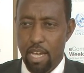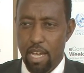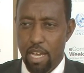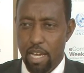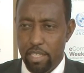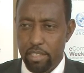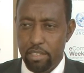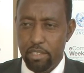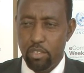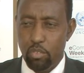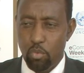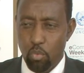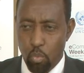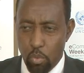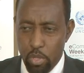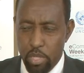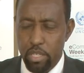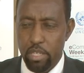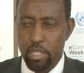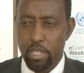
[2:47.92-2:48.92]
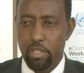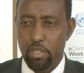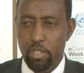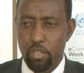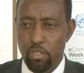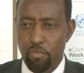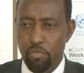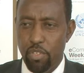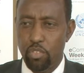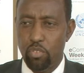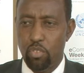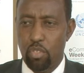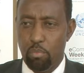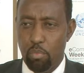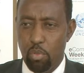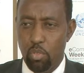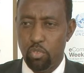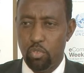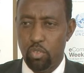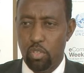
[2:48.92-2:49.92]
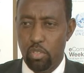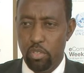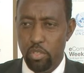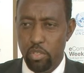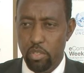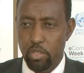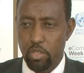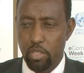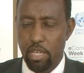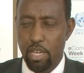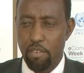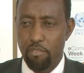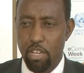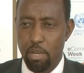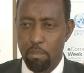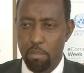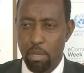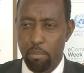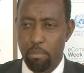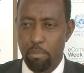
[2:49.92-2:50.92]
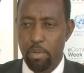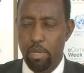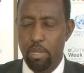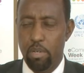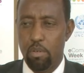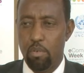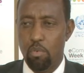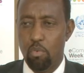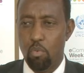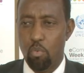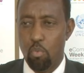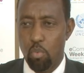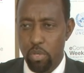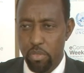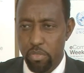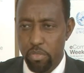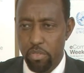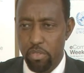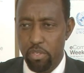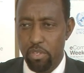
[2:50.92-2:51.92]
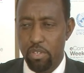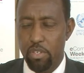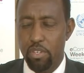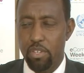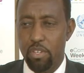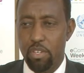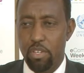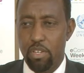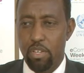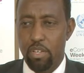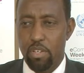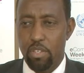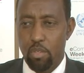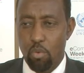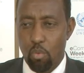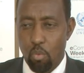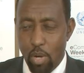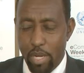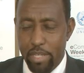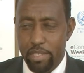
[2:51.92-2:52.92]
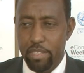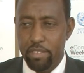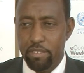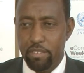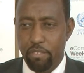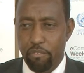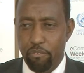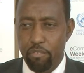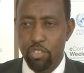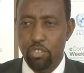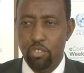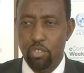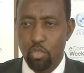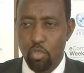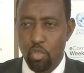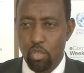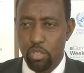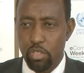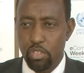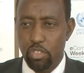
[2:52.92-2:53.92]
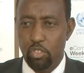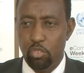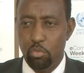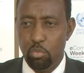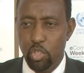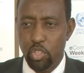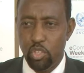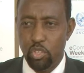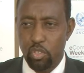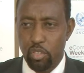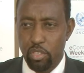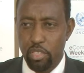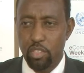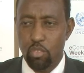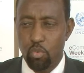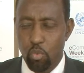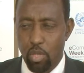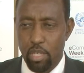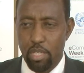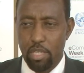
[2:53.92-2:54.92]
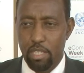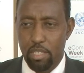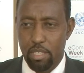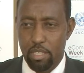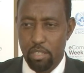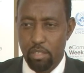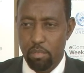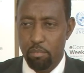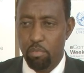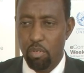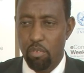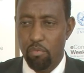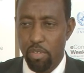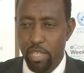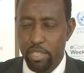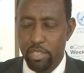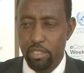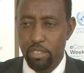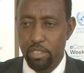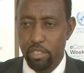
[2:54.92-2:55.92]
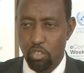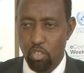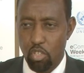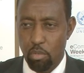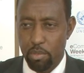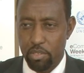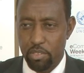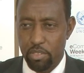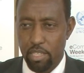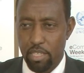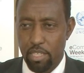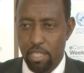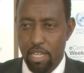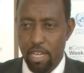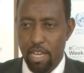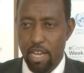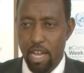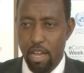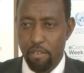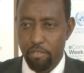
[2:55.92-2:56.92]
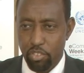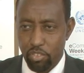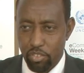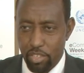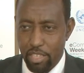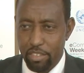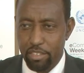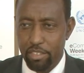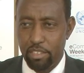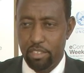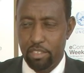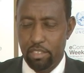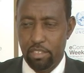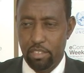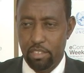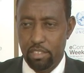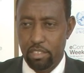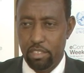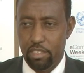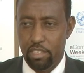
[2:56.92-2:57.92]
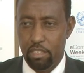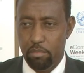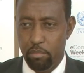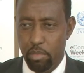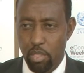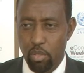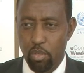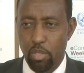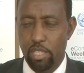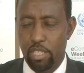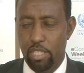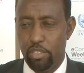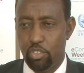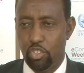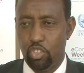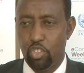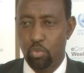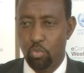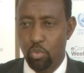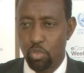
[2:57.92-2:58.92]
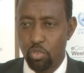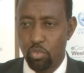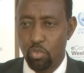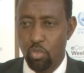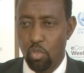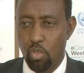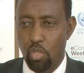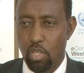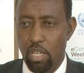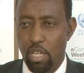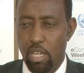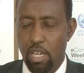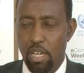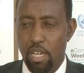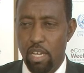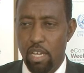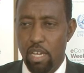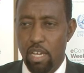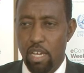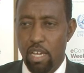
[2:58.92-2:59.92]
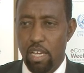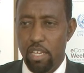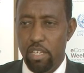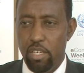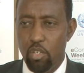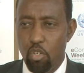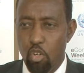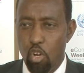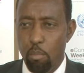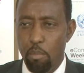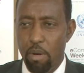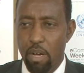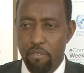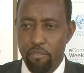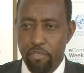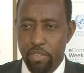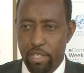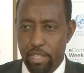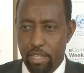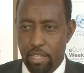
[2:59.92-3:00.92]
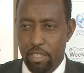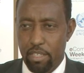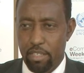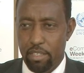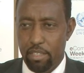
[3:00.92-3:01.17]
And we in the Universal Postal Union have come up with the widest physical distribution network providing e-commerce. I've started in my organization what's called Ecom Africa.